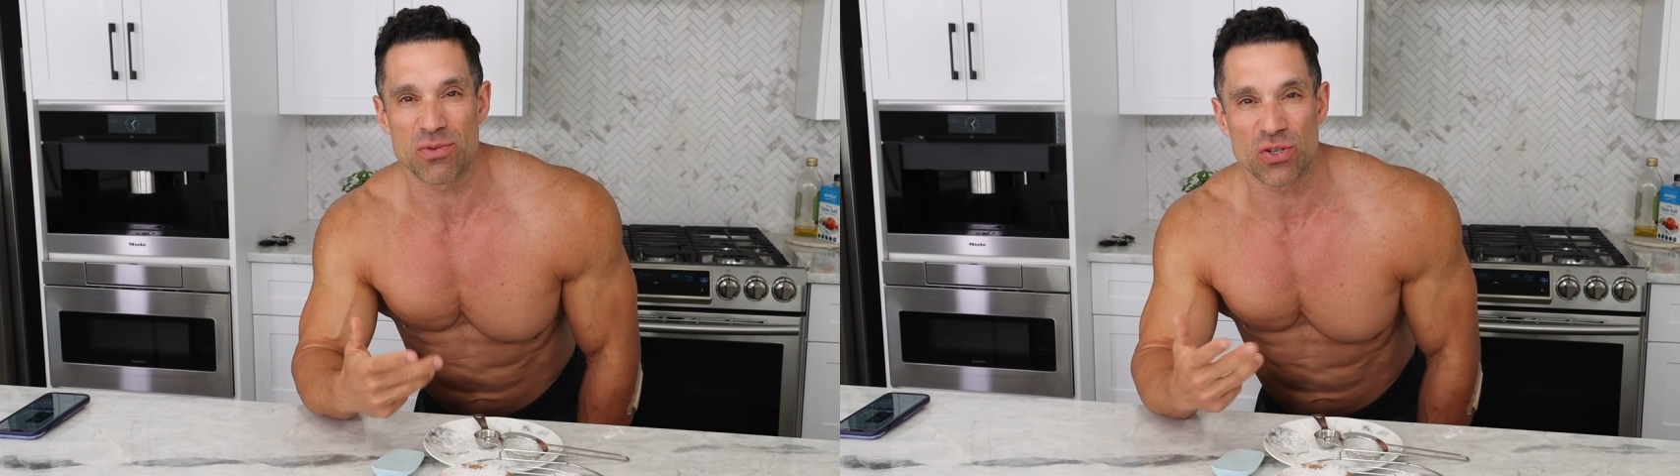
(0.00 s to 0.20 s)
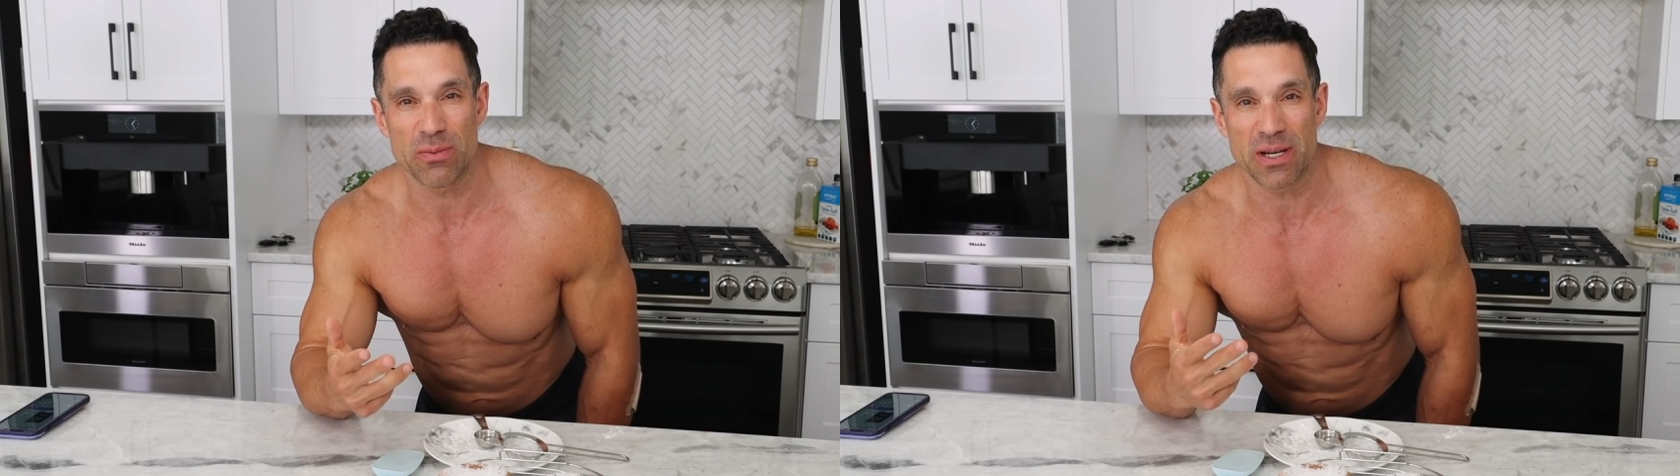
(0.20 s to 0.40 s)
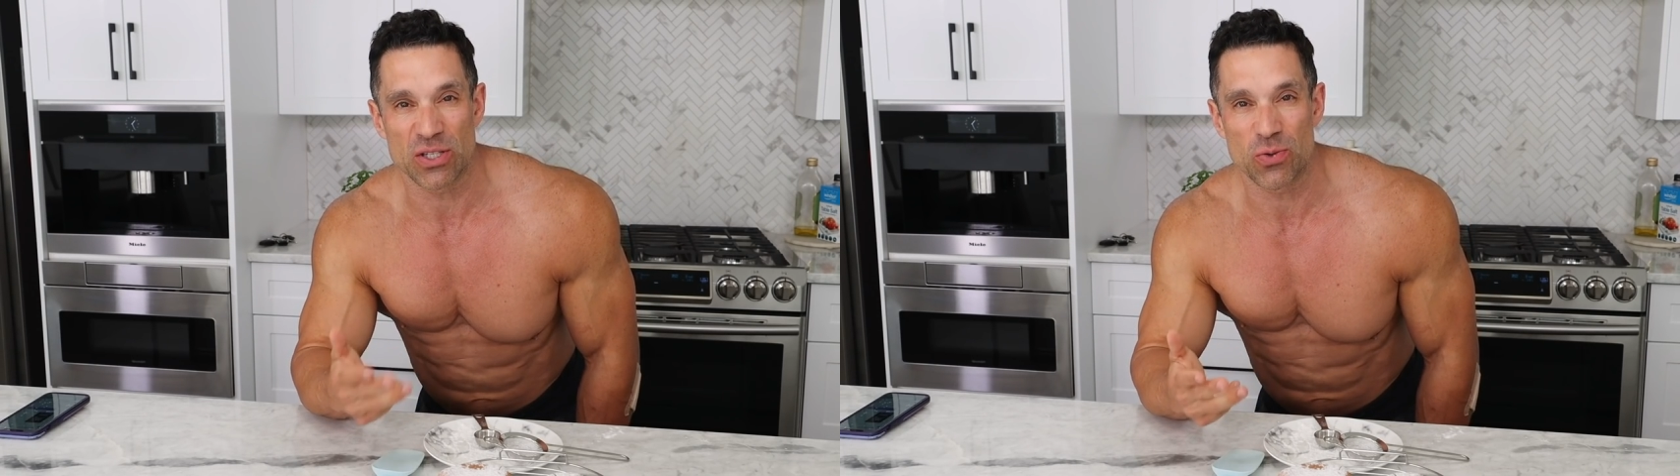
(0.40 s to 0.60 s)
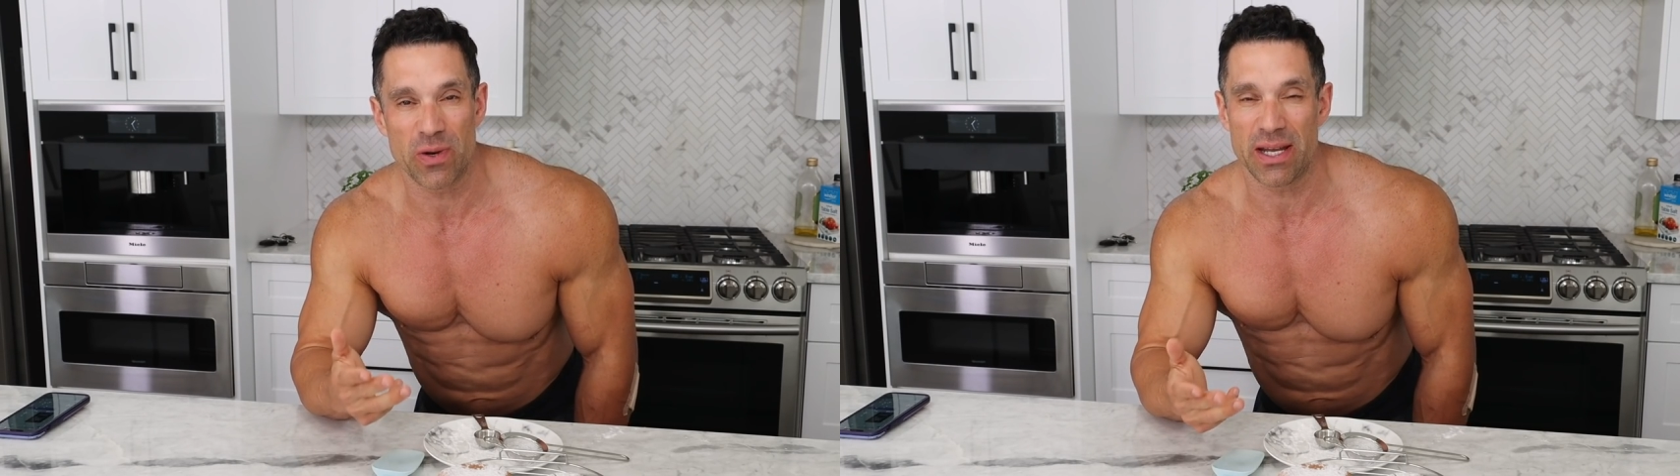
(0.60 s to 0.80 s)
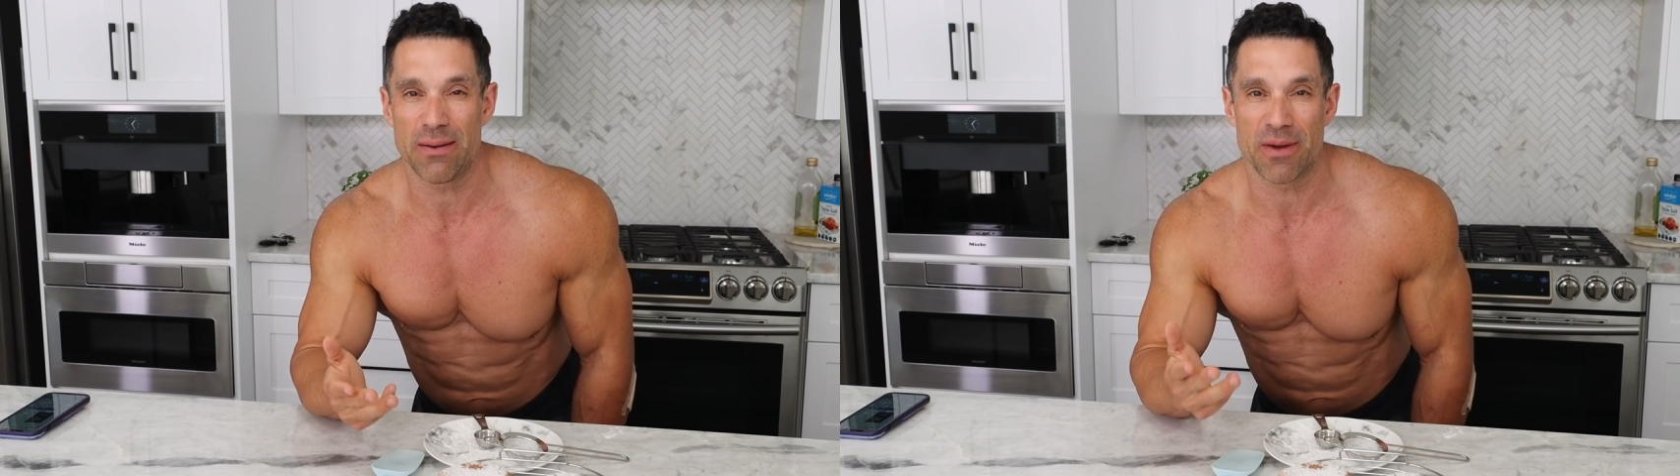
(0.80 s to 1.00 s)
I'm sure my
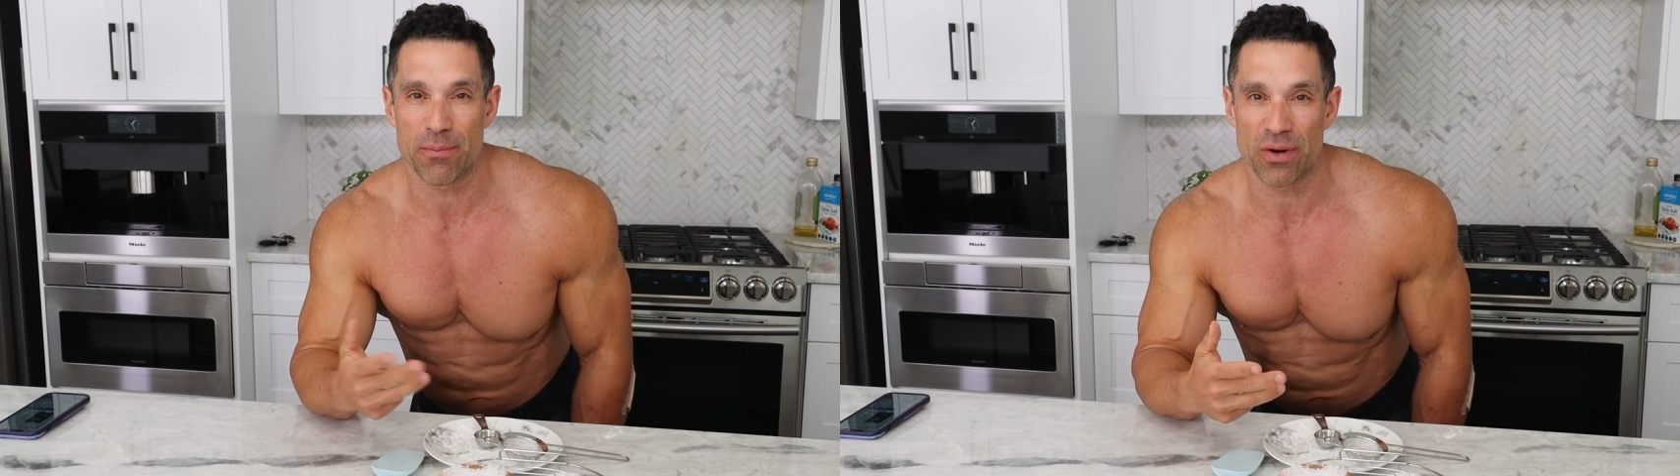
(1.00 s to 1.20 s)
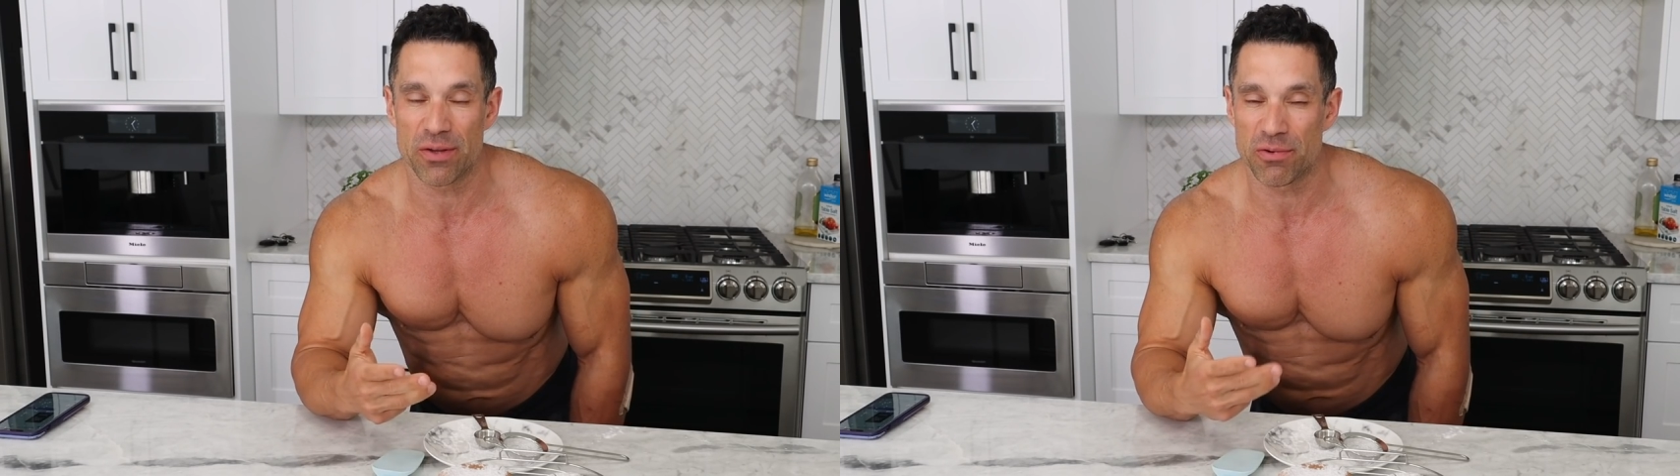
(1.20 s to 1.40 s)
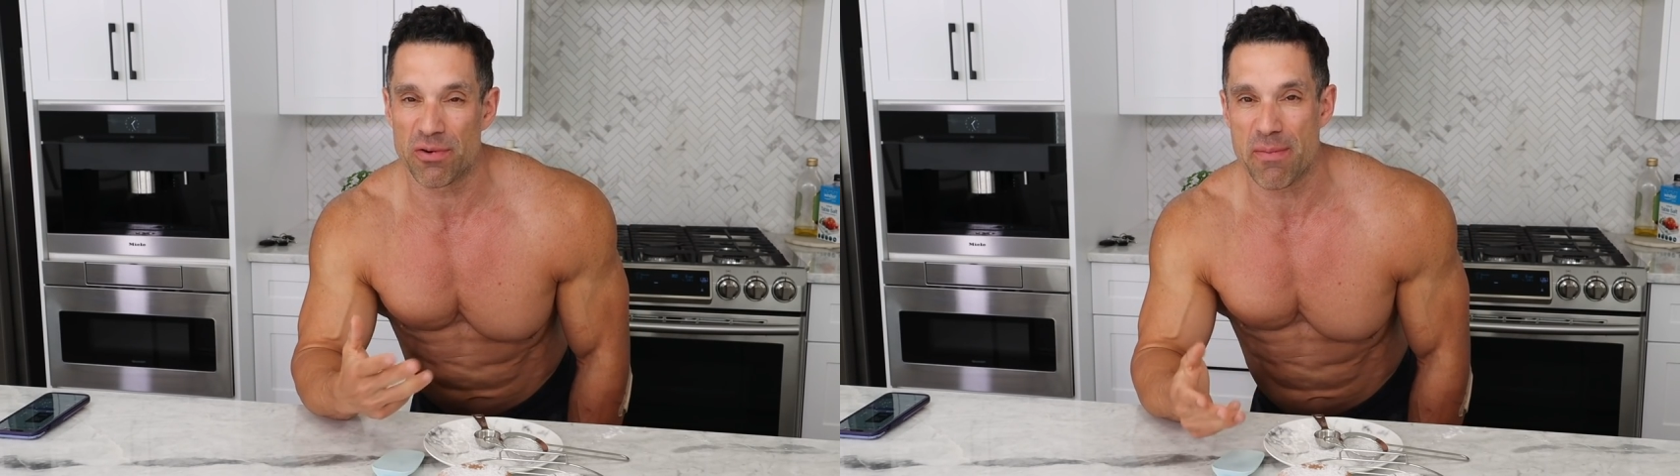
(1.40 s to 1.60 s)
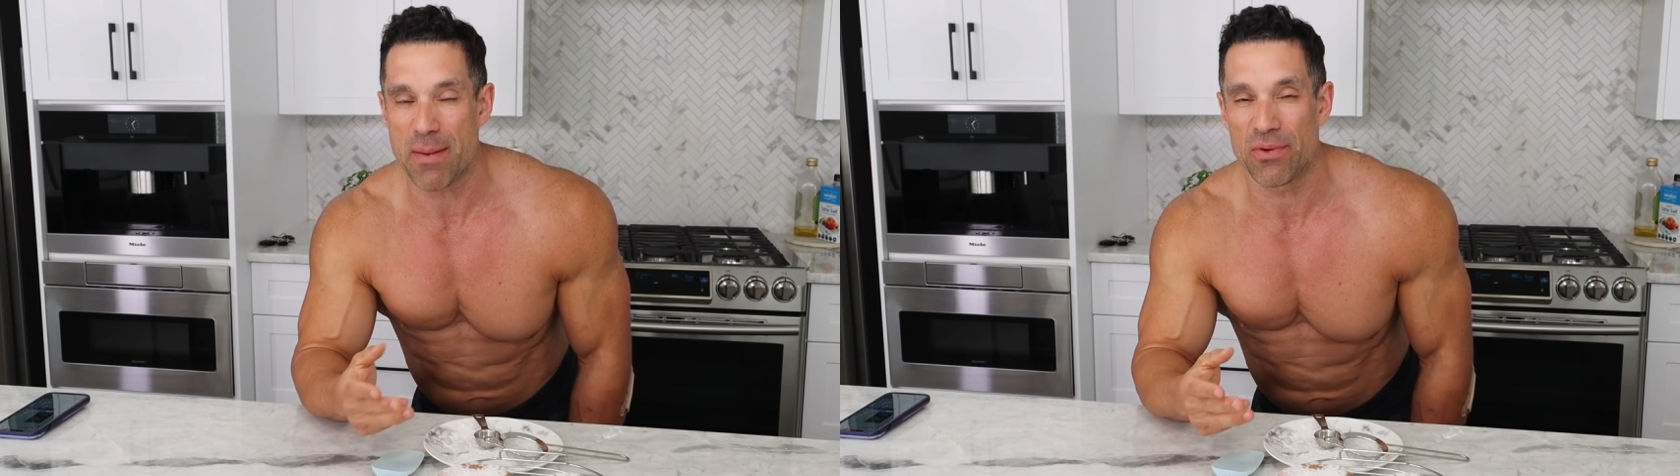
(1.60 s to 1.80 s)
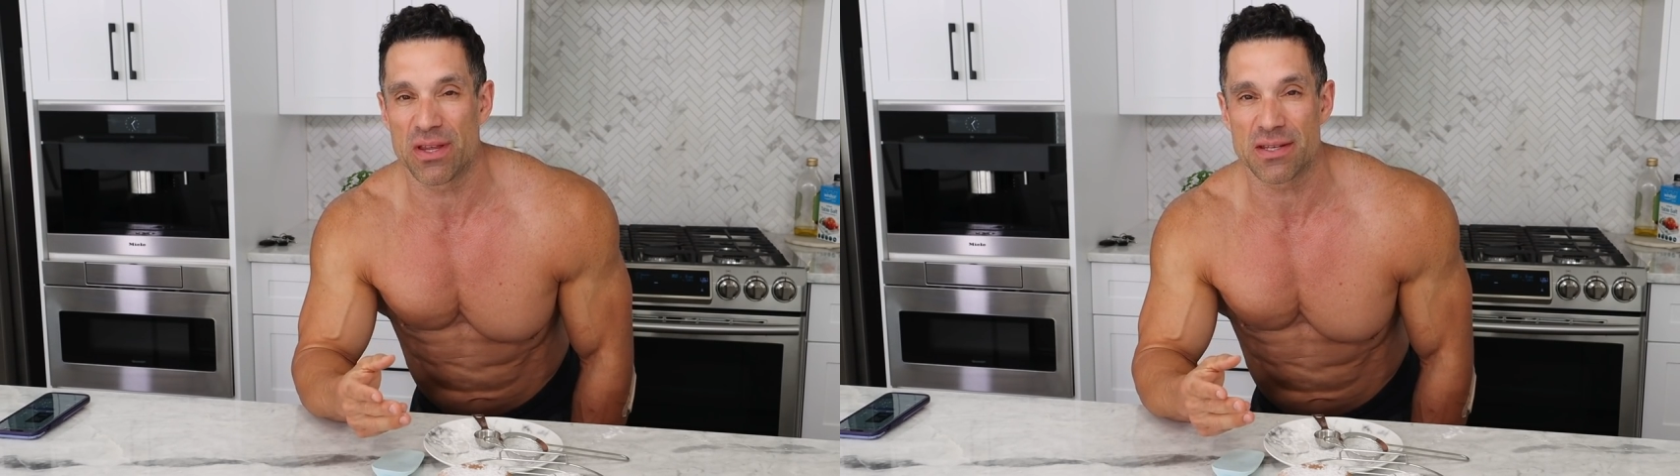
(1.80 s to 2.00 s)
twin and my brother would
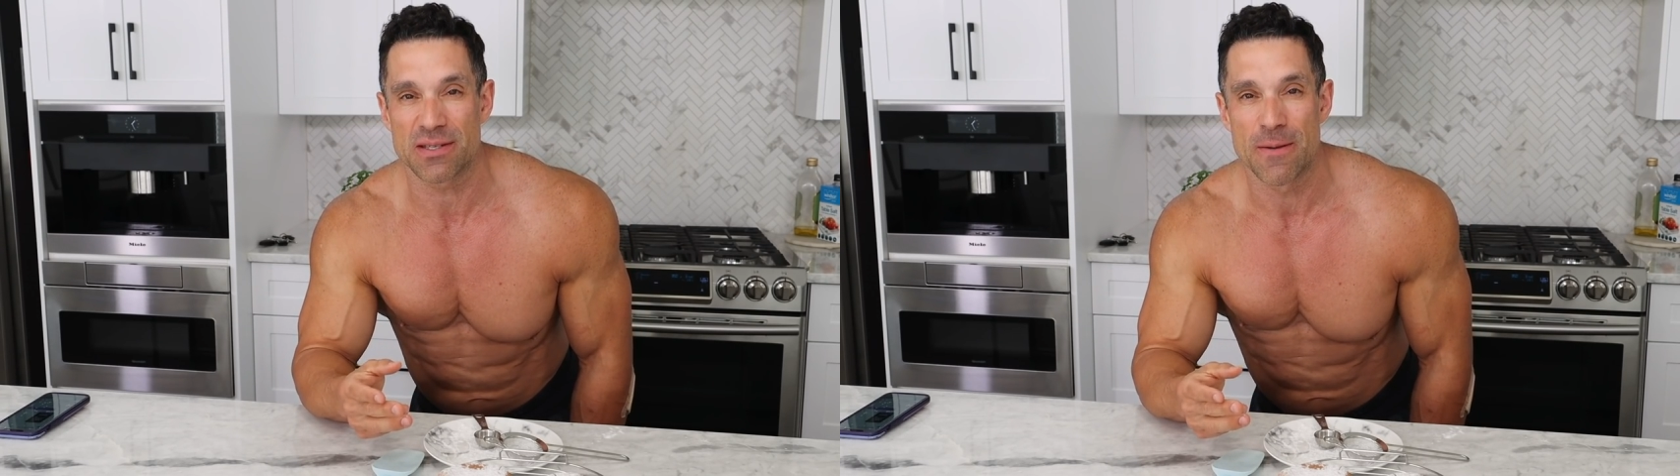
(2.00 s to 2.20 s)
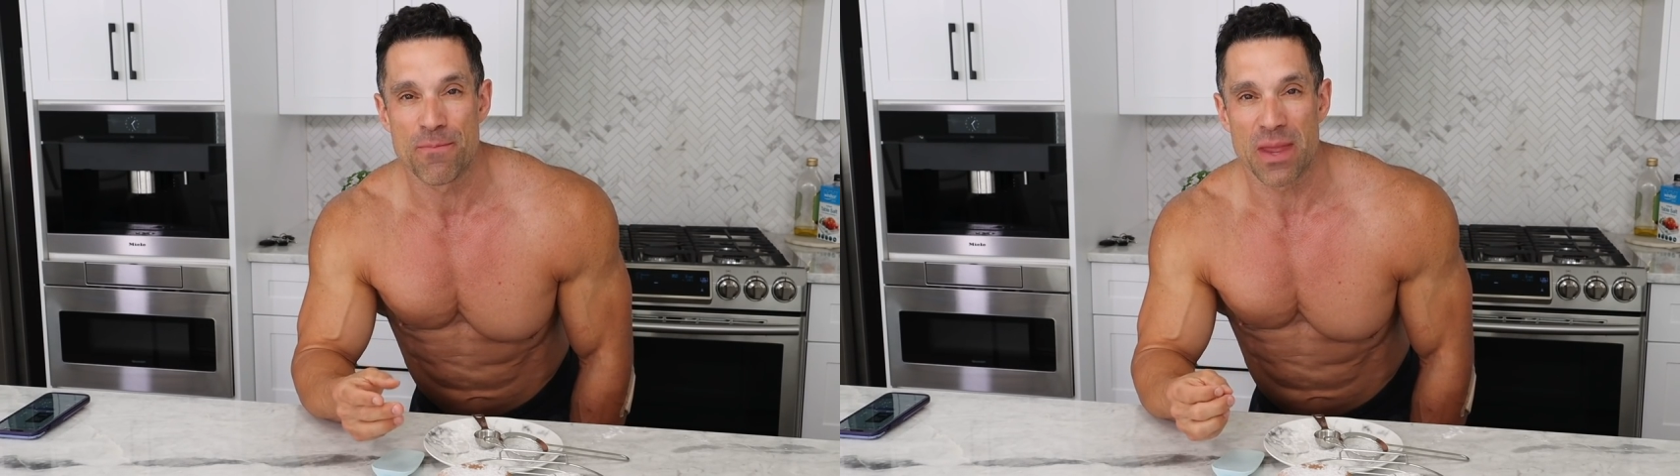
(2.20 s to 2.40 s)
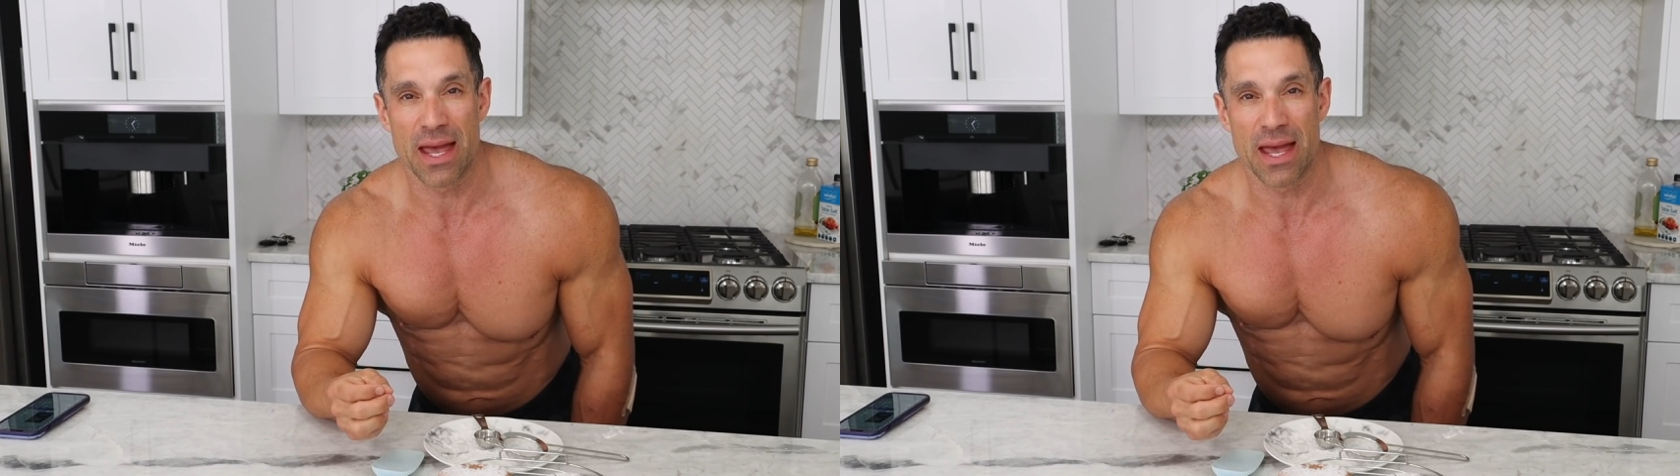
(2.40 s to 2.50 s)
remember this.